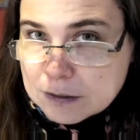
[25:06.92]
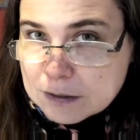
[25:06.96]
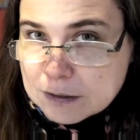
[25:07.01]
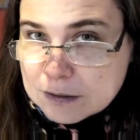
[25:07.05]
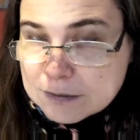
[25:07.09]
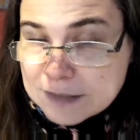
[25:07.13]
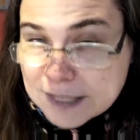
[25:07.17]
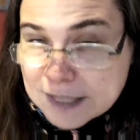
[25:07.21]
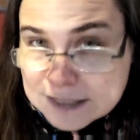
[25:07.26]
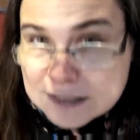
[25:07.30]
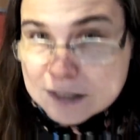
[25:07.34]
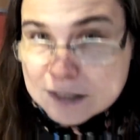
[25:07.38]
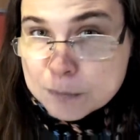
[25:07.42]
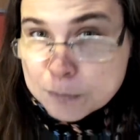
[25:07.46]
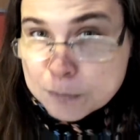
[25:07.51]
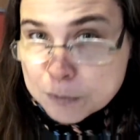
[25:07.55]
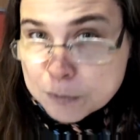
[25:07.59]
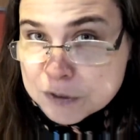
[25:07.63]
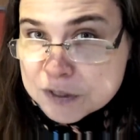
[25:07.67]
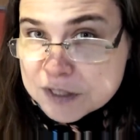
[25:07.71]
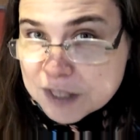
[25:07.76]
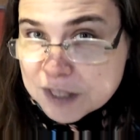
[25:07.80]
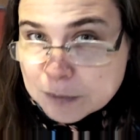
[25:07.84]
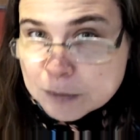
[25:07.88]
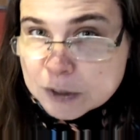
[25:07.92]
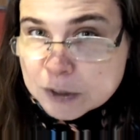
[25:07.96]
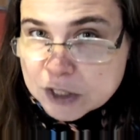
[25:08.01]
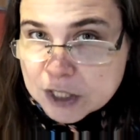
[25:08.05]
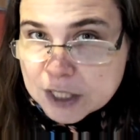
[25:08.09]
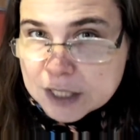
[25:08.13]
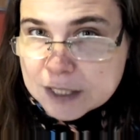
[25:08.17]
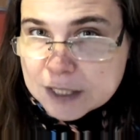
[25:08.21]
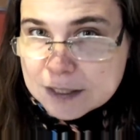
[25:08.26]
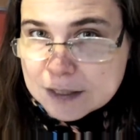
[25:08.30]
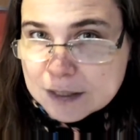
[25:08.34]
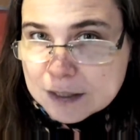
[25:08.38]
That's the
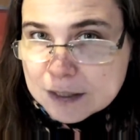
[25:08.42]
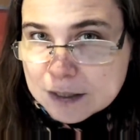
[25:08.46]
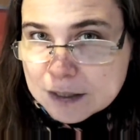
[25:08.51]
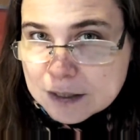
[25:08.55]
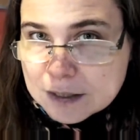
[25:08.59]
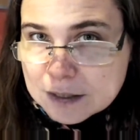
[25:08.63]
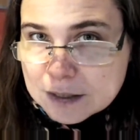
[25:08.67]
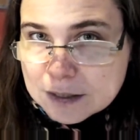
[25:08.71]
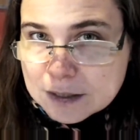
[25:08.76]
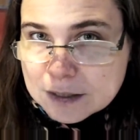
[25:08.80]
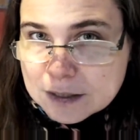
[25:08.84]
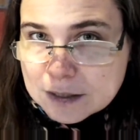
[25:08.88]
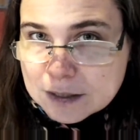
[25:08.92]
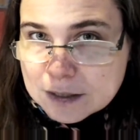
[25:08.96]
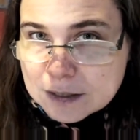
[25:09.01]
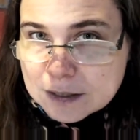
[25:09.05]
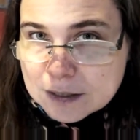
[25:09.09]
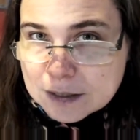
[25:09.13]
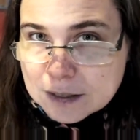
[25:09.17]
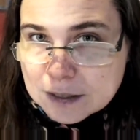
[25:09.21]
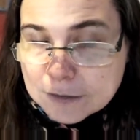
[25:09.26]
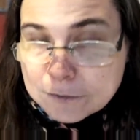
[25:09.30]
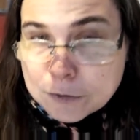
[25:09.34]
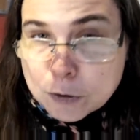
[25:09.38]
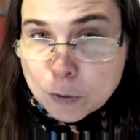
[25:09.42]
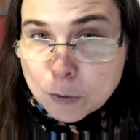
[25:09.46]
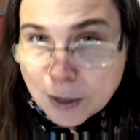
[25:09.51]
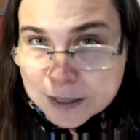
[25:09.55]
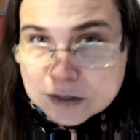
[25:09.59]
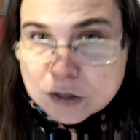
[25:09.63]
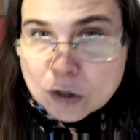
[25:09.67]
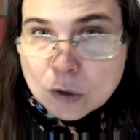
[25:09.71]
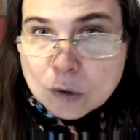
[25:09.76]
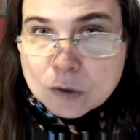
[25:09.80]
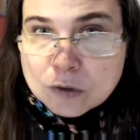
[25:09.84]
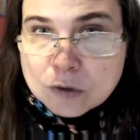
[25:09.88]
presumption. If you had
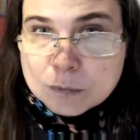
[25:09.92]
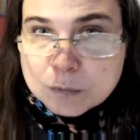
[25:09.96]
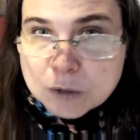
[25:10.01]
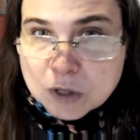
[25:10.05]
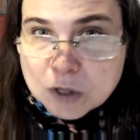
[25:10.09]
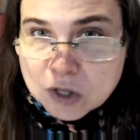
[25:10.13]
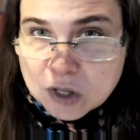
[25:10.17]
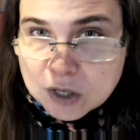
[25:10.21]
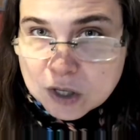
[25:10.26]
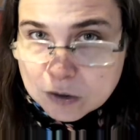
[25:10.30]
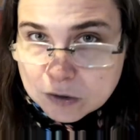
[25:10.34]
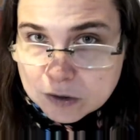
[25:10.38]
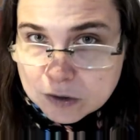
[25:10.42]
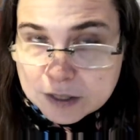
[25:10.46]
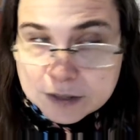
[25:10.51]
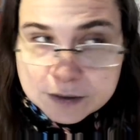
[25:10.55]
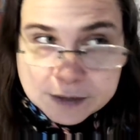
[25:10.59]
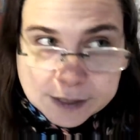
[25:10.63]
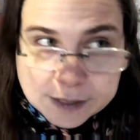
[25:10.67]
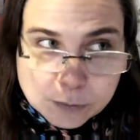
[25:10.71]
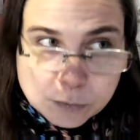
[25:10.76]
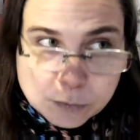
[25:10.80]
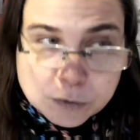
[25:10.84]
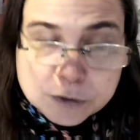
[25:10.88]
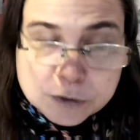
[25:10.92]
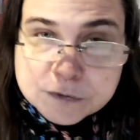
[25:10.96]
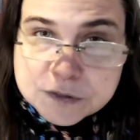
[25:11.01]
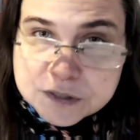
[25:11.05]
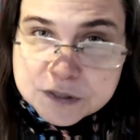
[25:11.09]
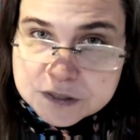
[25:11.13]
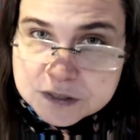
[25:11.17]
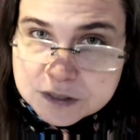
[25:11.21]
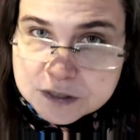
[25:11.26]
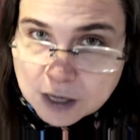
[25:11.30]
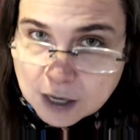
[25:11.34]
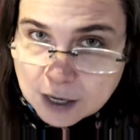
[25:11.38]
told them clearly, they would have
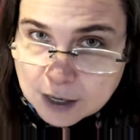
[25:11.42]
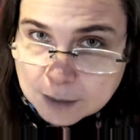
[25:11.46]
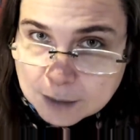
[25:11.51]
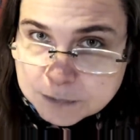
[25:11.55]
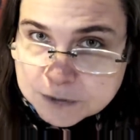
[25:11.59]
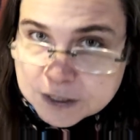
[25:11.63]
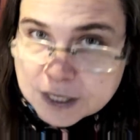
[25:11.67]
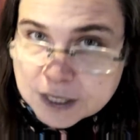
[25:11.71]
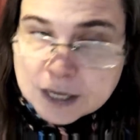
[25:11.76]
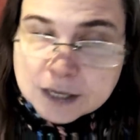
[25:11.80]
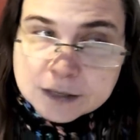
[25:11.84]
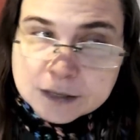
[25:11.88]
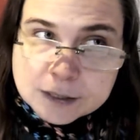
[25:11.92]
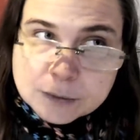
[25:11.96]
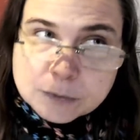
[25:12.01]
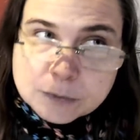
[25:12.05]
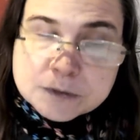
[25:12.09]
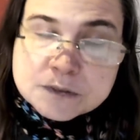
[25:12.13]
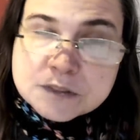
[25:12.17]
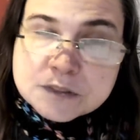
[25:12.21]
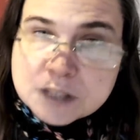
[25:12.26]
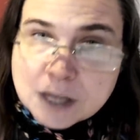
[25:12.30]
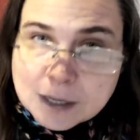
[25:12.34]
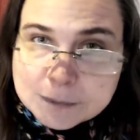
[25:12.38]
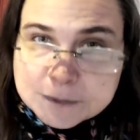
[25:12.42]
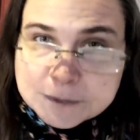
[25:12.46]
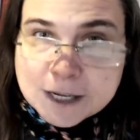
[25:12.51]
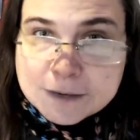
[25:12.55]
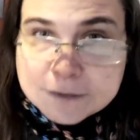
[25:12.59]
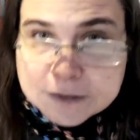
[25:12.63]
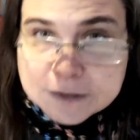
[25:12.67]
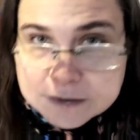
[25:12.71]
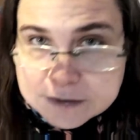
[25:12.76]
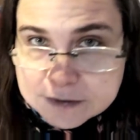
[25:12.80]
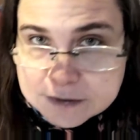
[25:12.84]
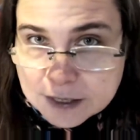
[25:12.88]
stopped. They would have stopped
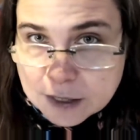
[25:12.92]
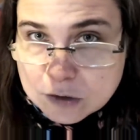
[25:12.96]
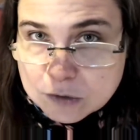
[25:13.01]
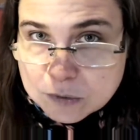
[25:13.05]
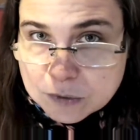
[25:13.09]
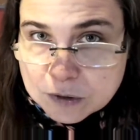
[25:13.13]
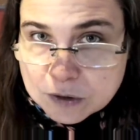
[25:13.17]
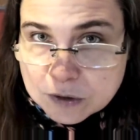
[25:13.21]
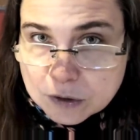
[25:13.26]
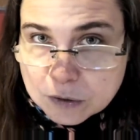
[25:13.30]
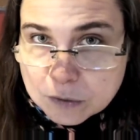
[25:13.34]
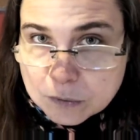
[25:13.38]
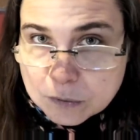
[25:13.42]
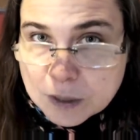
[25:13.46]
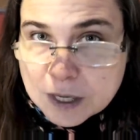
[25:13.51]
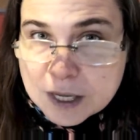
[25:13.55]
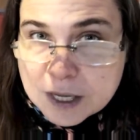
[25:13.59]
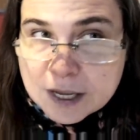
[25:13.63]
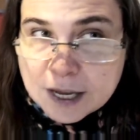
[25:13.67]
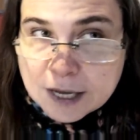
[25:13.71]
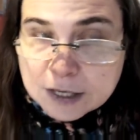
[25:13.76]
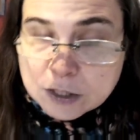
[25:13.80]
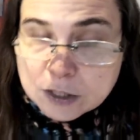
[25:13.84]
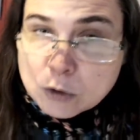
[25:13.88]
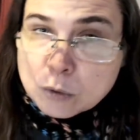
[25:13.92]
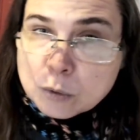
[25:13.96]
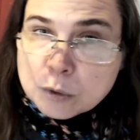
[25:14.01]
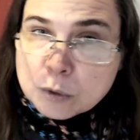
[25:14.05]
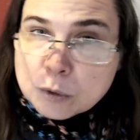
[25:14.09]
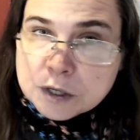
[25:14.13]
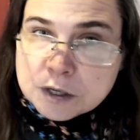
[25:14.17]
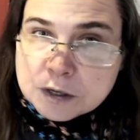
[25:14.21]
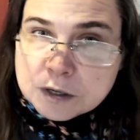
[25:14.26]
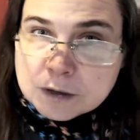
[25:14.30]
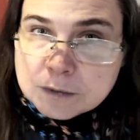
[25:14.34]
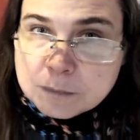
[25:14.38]
having sex with you, and you
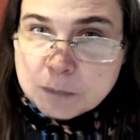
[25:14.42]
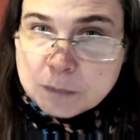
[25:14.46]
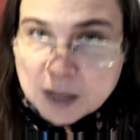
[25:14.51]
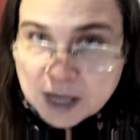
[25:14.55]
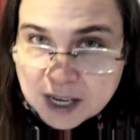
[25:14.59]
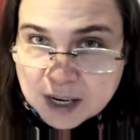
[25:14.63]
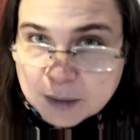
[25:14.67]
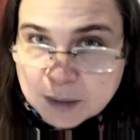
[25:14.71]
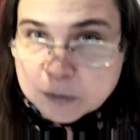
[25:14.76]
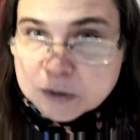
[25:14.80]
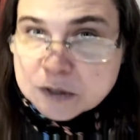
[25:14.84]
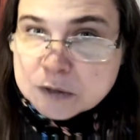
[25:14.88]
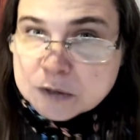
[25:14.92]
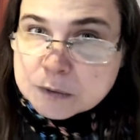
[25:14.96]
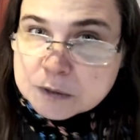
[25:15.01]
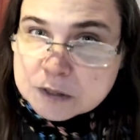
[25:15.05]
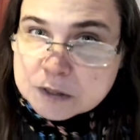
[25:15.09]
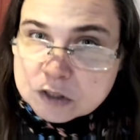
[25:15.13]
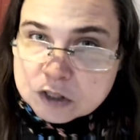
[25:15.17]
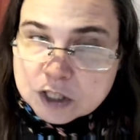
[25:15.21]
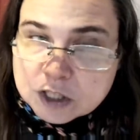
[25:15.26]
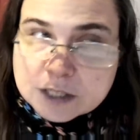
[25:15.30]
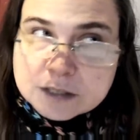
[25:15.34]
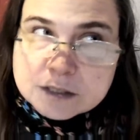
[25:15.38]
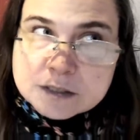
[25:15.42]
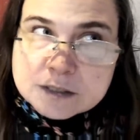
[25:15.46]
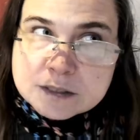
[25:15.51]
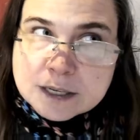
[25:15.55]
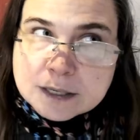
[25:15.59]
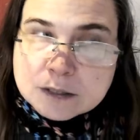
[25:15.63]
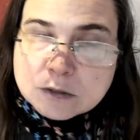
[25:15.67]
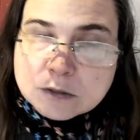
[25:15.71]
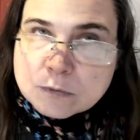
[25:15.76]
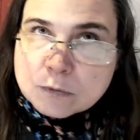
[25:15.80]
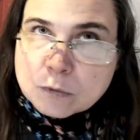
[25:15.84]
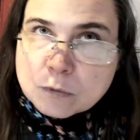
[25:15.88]
wouldn't have been able to exchange
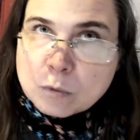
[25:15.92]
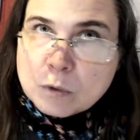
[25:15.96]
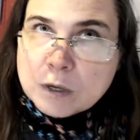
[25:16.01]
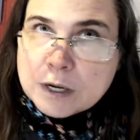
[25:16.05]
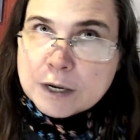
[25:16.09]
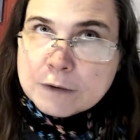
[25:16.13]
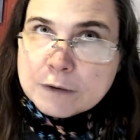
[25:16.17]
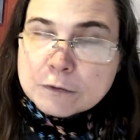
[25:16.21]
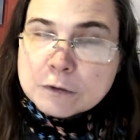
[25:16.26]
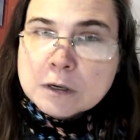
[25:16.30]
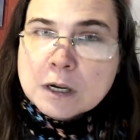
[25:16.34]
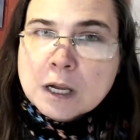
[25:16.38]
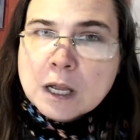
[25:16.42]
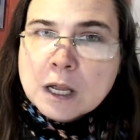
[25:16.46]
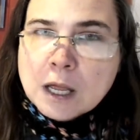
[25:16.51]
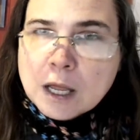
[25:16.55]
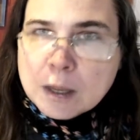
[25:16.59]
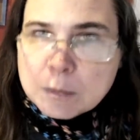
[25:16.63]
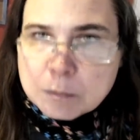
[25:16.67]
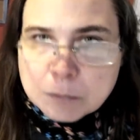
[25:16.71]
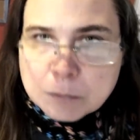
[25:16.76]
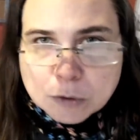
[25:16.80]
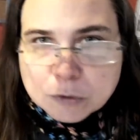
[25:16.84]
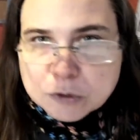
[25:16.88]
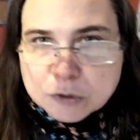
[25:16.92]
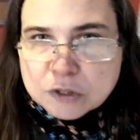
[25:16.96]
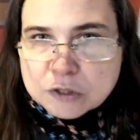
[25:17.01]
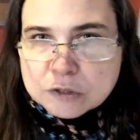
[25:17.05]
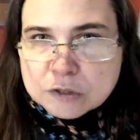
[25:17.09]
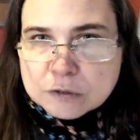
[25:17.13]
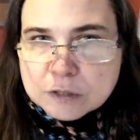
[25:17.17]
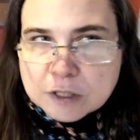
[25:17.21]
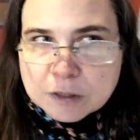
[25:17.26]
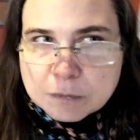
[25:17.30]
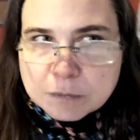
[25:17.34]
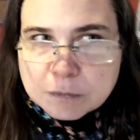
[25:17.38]
sex for whatever
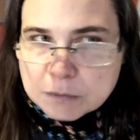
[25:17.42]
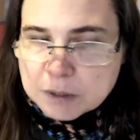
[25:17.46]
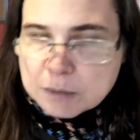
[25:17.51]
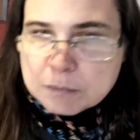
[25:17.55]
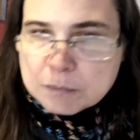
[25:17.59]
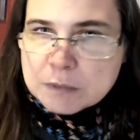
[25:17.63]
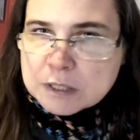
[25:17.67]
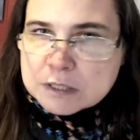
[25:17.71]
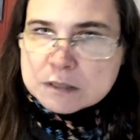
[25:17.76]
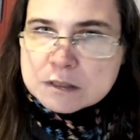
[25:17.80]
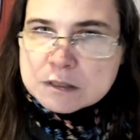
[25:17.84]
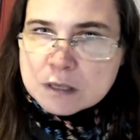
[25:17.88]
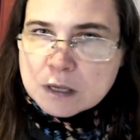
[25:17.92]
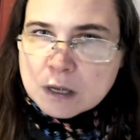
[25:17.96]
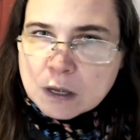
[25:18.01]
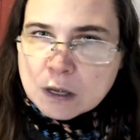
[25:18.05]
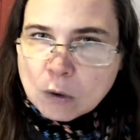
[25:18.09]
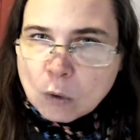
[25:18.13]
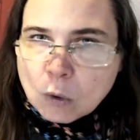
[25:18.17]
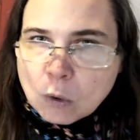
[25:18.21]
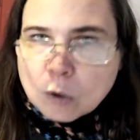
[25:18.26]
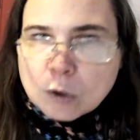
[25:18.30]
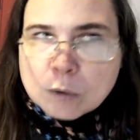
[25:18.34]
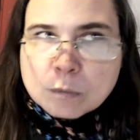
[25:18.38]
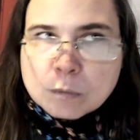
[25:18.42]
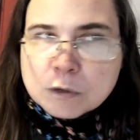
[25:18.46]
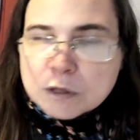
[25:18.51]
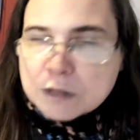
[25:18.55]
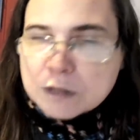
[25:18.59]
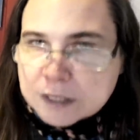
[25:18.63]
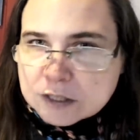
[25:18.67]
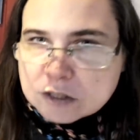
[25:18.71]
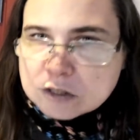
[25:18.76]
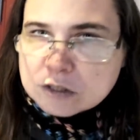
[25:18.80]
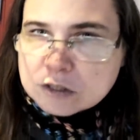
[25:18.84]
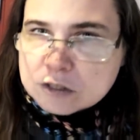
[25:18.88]
emotional commitment or
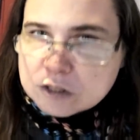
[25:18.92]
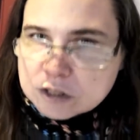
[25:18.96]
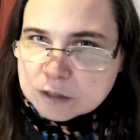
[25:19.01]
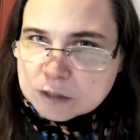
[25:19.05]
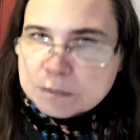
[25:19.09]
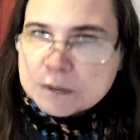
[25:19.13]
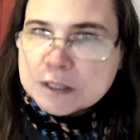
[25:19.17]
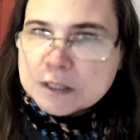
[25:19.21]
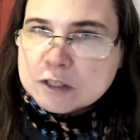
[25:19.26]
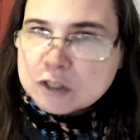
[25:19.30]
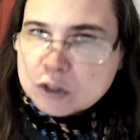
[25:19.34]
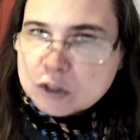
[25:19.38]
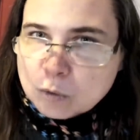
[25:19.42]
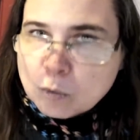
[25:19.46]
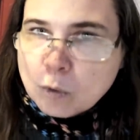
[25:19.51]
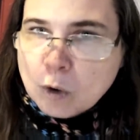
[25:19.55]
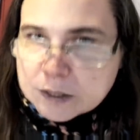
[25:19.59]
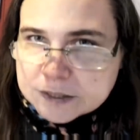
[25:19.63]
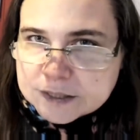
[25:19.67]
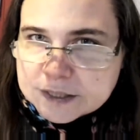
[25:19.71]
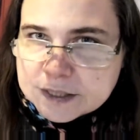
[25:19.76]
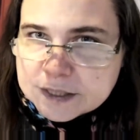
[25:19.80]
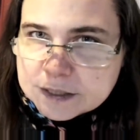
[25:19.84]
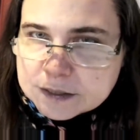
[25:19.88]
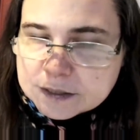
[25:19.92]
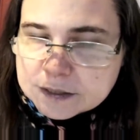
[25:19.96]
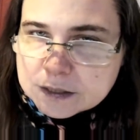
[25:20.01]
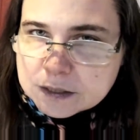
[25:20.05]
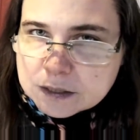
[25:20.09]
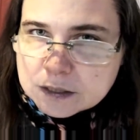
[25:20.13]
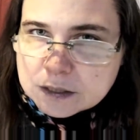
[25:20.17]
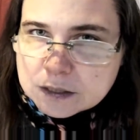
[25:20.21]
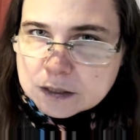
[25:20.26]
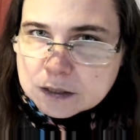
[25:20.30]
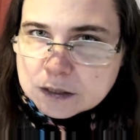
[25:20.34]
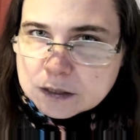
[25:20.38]
relationship that you wanted.
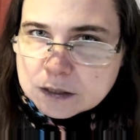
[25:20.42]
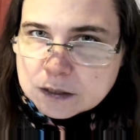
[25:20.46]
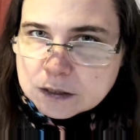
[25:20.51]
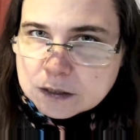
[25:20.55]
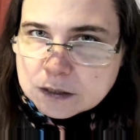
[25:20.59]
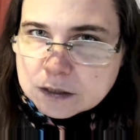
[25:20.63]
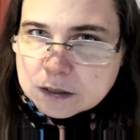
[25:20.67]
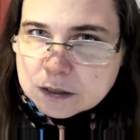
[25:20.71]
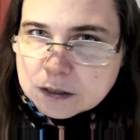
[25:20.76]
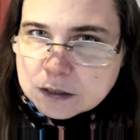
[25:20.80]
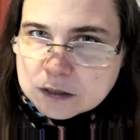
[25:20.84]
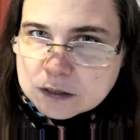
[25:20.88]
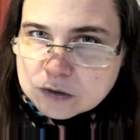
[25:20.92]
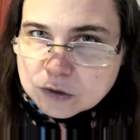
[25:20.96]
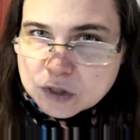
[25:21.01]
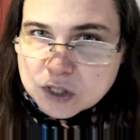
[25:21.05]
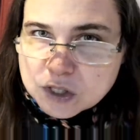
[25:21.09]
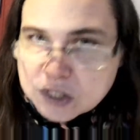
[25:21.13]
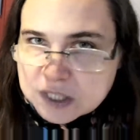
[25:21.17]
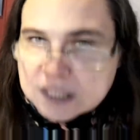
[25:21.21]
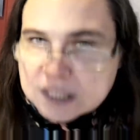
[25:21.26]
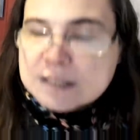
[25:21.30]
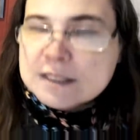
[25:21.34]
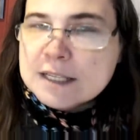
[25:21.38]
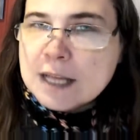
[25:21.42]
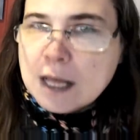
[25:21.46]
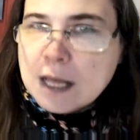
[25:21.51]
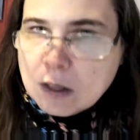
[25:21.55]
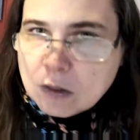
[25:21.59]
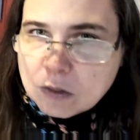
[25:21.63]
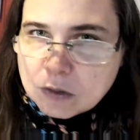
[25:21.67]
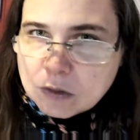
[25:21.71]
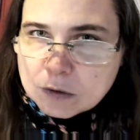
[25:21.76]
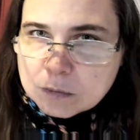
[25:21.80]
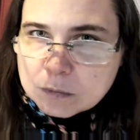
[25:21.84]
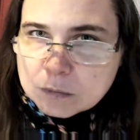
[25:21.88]
So you didn't tell
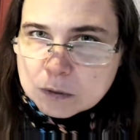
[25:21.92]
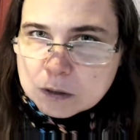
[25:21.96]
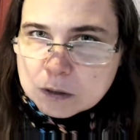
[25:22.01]
them.